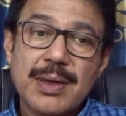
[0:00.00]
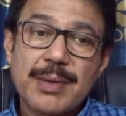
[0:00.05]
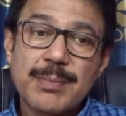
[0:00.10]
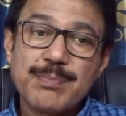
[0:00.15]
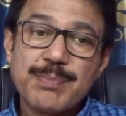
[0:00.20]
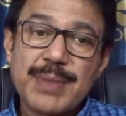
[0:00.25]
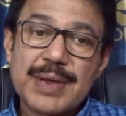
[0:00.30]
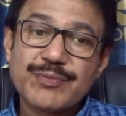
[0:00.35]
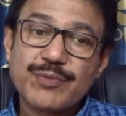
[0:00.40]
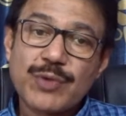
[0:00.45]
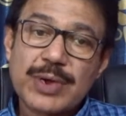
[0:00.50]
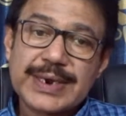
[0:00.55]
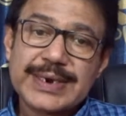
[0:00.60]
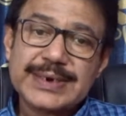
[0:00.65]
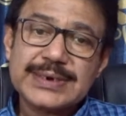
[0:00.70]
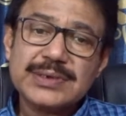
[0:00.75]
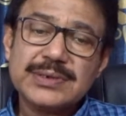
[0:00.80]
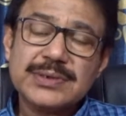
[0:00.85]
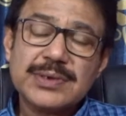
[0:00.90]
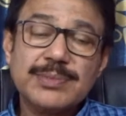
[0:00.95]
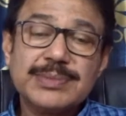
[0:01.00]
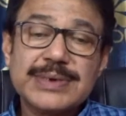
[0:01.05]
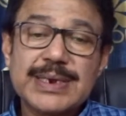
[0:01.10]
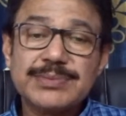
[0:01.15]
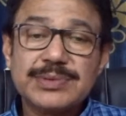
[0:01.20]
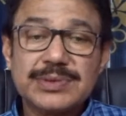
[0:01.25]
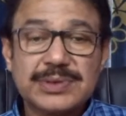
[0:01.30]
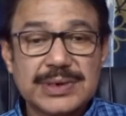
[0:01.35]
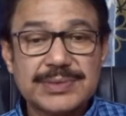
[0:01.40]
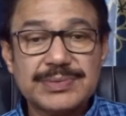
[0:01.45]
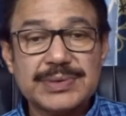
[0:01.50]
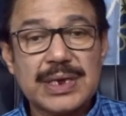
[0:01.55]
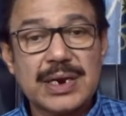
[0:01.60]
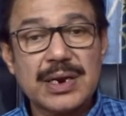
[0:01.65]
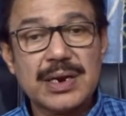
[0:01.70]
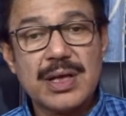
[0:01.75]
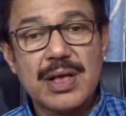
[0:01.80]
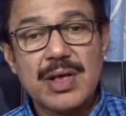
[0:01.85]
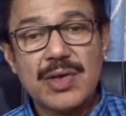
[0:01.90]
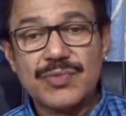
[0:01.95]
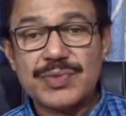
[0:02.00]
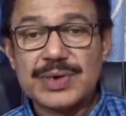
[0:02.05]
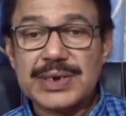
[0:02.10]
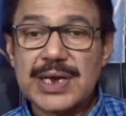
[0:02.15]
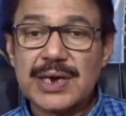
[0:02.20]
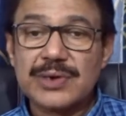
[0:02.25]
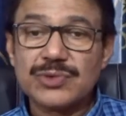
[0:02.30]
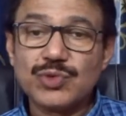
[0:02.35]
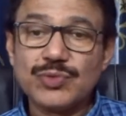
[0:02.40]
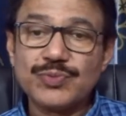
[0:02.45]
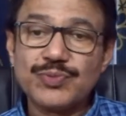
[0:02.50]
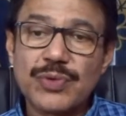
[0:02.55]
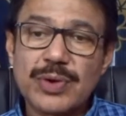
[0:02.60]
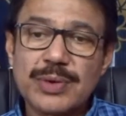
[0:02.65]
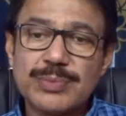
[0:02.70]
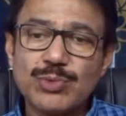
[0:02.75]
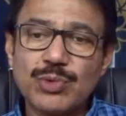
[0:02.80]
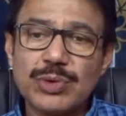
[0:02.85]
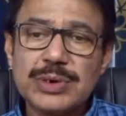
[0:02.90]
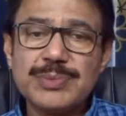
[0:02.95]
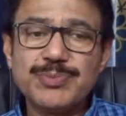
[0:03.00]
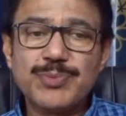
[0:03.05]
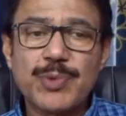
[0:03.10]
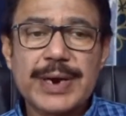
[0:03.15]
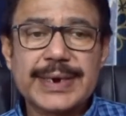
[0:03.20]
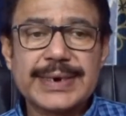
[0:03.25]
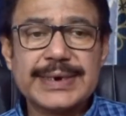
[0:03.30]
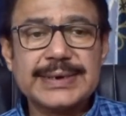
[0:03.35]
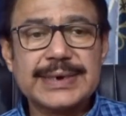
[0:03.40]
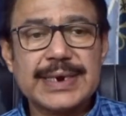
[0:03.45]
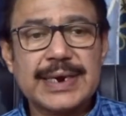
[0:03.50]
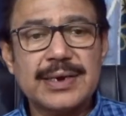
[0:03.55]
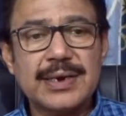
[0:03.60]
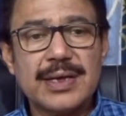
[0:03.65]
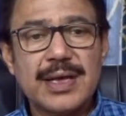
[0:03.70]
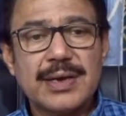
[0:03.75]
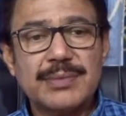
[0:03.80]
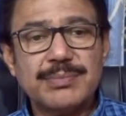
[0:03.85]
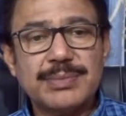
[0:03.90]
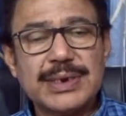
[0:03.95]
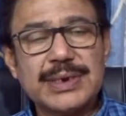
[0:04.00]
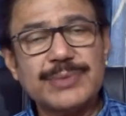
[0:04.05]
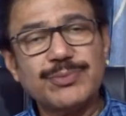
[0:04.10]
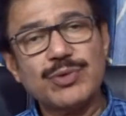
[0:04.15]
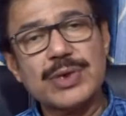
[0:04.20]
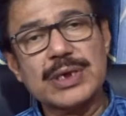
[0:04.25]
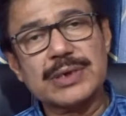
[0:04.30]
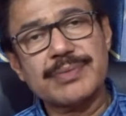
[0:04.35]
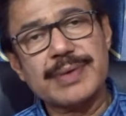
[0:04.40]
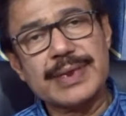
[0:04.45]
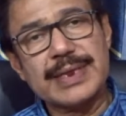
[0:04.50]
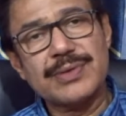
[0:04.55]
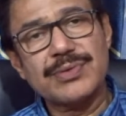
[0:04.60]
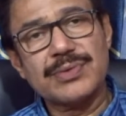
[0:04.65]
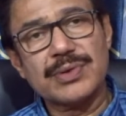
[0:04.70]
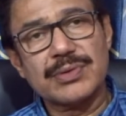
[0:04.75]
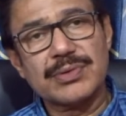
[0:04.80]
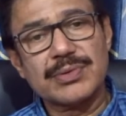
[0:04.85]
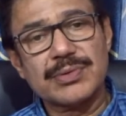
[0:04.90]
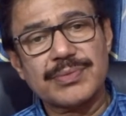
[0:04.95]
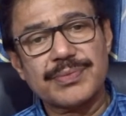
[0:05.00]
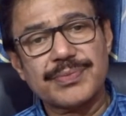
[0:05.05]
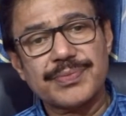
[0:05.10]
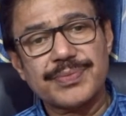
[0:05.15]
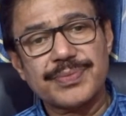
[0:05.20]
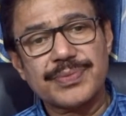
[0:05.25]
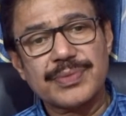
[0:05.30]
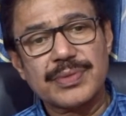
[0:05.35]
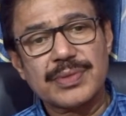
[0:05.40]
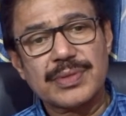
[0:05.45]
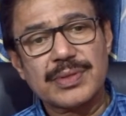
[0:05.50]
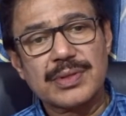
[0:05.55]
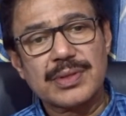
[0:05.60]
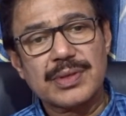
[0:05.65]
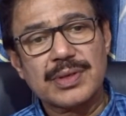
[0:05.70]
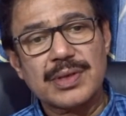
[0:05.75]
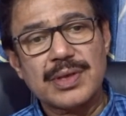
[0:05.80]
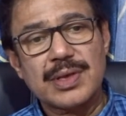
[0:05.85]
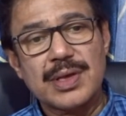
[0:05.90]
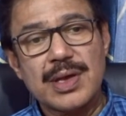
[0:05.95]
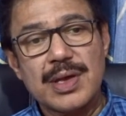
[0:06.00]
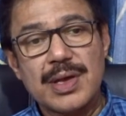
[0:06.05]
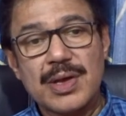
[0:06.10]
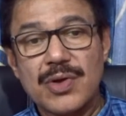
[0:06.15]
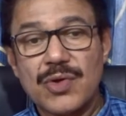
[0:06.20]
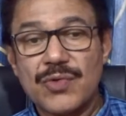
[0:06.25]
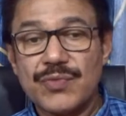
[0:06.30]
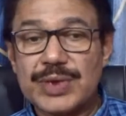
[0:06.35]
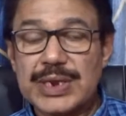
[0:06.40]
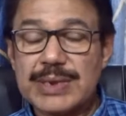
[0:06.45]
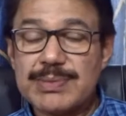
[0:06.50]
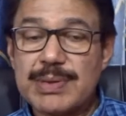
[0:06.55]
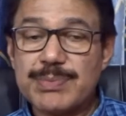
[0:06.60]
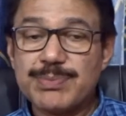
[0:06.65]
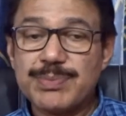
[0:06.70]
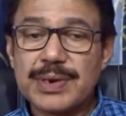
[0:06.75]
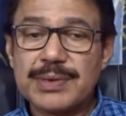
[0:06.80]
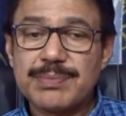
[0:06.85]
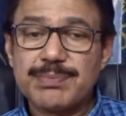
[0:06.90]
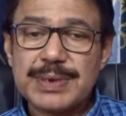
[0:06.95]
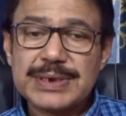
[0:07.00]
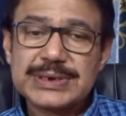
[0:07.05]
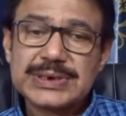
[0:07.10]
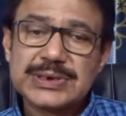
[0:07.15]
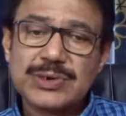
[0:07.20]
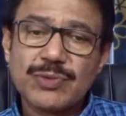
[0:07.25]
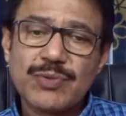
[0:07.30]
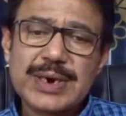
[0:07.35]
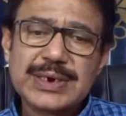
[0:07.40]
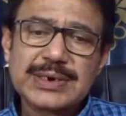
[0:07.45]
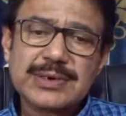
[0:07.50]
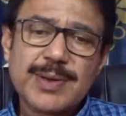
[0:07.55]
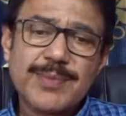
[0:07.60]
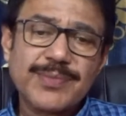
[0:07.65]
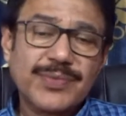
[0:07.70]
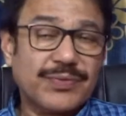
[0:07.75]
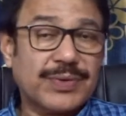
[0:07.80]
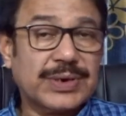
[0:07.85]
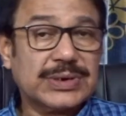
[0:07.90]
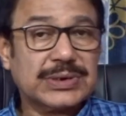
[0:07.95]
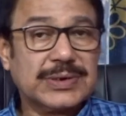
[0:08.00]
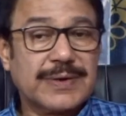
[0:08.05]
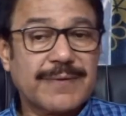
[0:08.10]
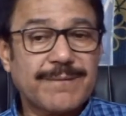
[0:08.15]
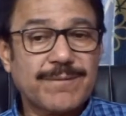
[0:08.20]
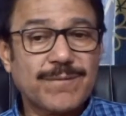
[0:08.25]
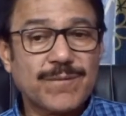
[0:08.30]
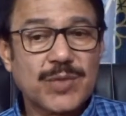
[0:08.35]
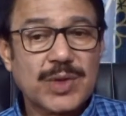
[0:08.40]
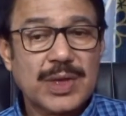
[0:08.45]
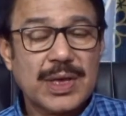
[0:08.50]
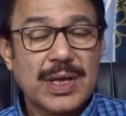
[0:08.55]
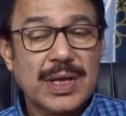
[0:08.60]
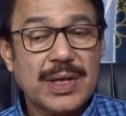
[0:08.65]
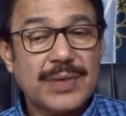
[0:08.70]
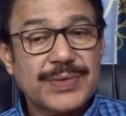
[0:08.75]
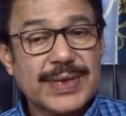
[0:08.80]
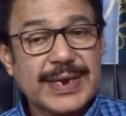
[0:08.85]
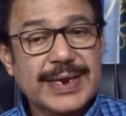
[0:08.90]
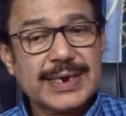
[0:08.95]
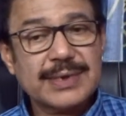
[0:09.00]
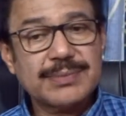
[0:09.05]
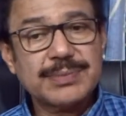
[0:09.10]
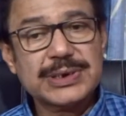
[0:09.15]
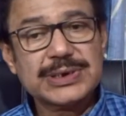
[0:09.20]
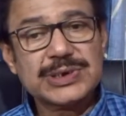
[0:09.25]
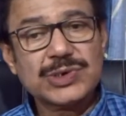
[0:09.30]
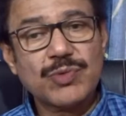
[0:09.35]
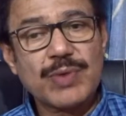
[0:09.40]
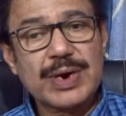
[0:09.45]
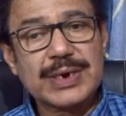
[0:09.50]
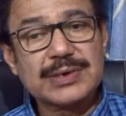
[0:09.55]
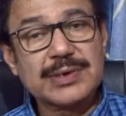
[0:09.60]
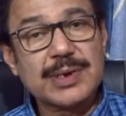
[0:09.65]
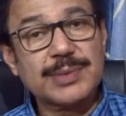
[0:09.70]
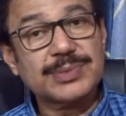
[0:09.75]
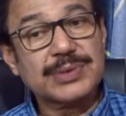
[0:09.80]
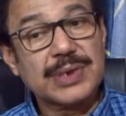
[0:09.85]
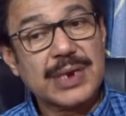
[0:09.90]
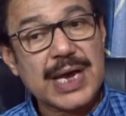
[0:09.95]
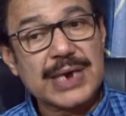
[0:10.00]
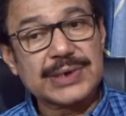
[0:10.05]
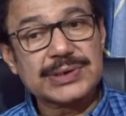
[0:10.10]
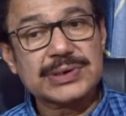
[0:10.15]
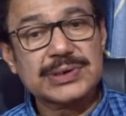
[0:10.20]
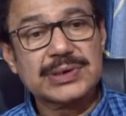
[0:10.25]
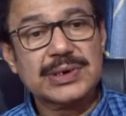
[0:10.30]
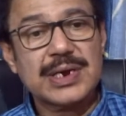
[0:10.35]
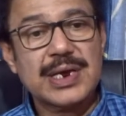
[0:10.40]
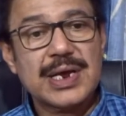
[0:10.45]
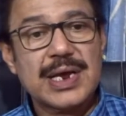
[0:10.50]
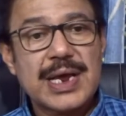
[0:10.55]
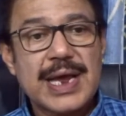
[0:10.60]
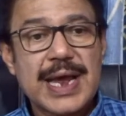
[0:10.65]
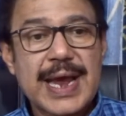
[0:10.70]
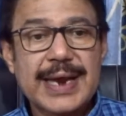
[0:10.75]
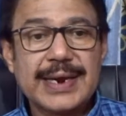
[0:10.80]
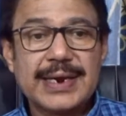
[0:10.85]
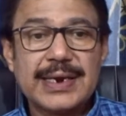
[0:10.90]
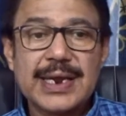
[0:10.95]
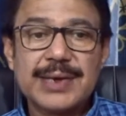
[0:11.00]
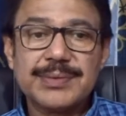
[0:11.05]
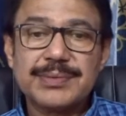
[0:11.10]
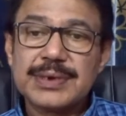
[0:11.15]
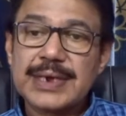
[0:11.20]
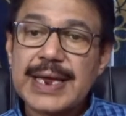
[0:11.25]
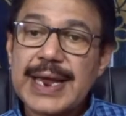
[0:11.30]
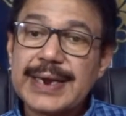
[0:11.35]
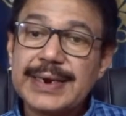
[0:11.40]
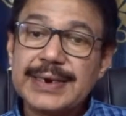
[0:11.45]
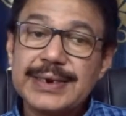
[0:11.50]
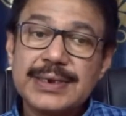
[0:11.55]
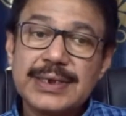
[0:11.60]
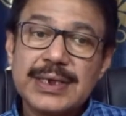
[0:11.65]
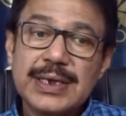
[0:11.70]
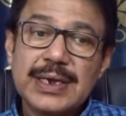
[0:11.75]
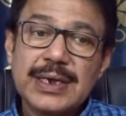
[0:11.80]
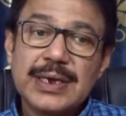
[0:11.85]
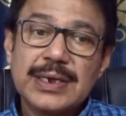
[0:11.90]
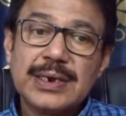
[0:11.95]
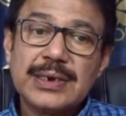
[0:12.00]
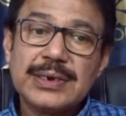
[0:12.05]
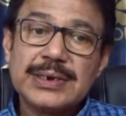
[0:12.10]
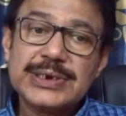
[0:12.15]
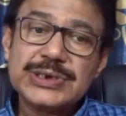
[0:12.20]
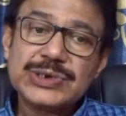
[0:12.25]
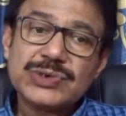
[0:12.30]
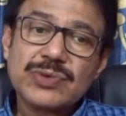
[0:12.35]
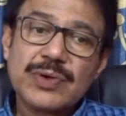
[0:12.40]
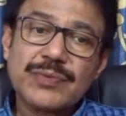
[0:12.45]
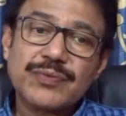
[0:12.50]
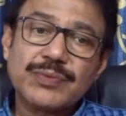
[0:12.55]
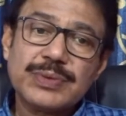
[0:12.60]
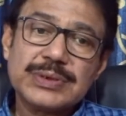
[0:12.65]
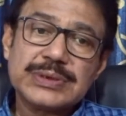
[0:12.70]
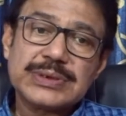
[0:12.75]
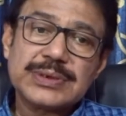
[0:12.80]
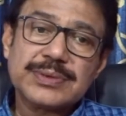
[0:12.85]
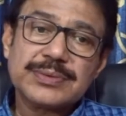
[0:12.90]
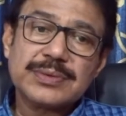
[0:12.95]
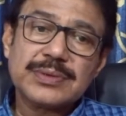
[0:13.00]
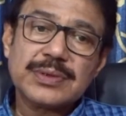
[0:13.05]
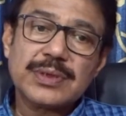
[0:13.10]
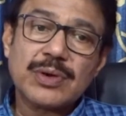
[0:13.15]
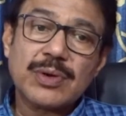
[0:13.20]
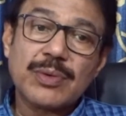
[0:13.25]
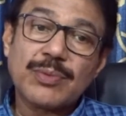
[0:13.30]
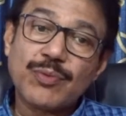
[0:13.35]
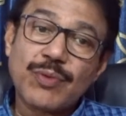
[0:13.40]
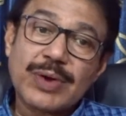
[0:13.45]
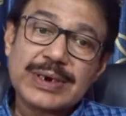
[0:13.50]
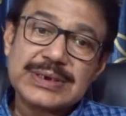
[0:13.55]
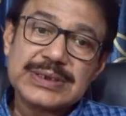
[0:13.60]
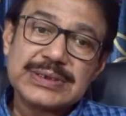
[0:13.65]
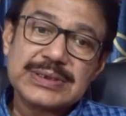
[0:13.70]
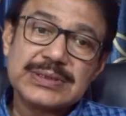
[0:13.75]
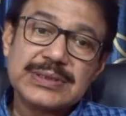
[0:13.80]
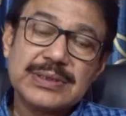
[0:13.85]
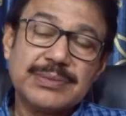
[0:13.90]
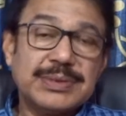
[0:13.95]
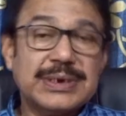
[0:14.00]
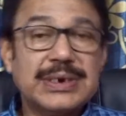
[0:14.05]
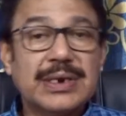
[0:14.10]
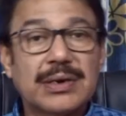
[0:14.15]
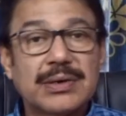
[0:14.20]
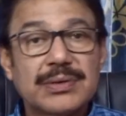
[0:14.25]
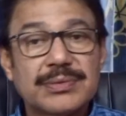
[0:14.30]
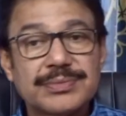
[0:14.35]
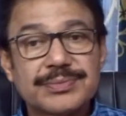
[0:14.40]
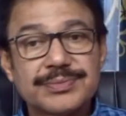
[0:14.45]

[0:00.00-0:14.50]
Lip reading: By forgetting sometimes trivial, we allow room for more important and meaningful experiences. We remember best what comes first, second best what comes last, and least of which what is in the middle.